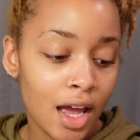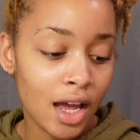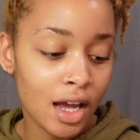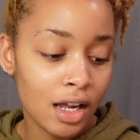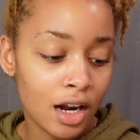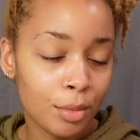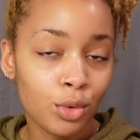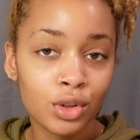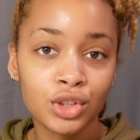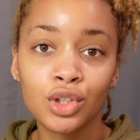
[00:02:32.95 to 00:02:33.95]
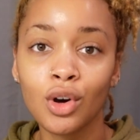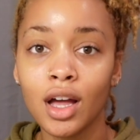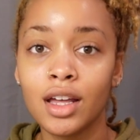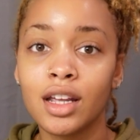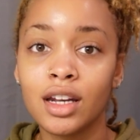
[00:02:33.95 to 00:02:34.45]
and I'm going to go
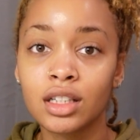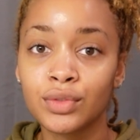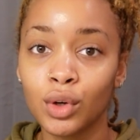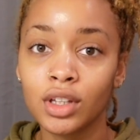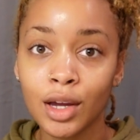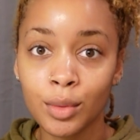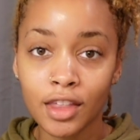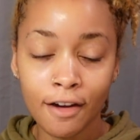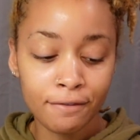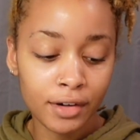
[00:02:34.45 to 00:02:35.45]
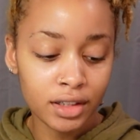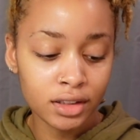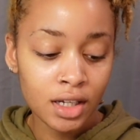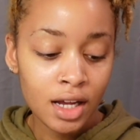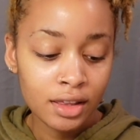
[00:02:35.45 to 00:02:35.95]
ahead and exfoliate with that first.